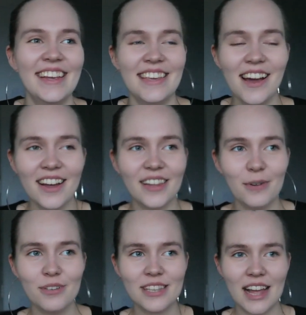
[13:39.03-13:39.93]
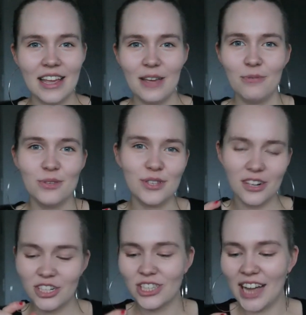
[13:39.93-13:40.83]
yeah, that was like, it was
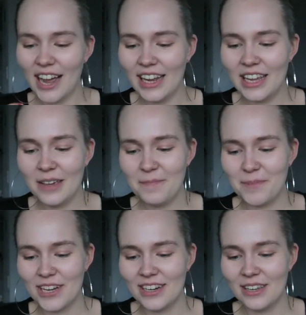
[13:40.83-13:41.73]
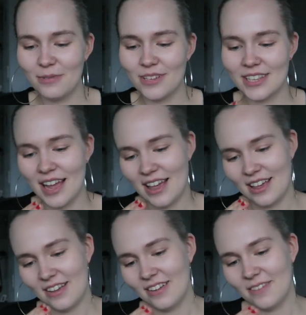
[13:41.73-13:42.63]
such tiny, but it was
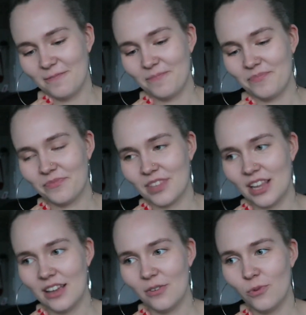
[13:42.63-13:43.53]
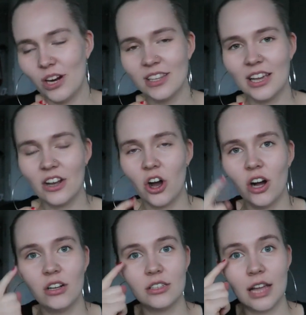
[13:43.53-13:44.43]
like, what are they
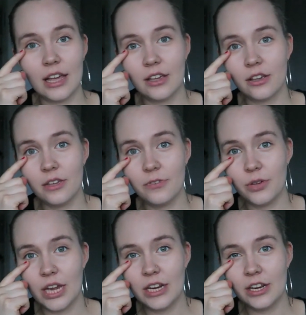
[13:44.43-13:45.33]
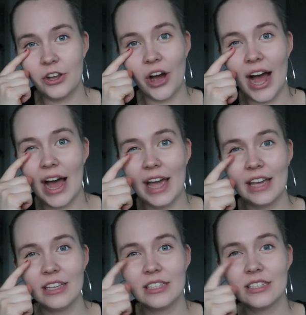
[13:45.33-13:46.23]
called? Like, if you get it in your
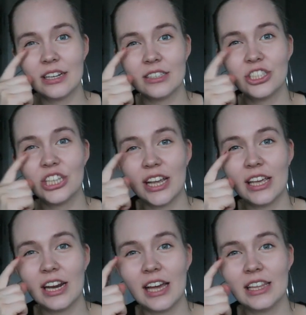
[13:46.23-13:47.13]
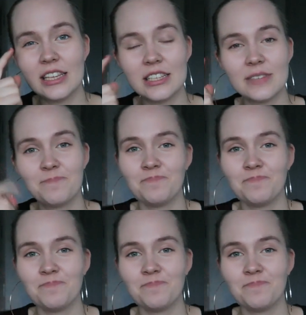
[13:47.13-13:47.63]
eye, it starts shaking like this.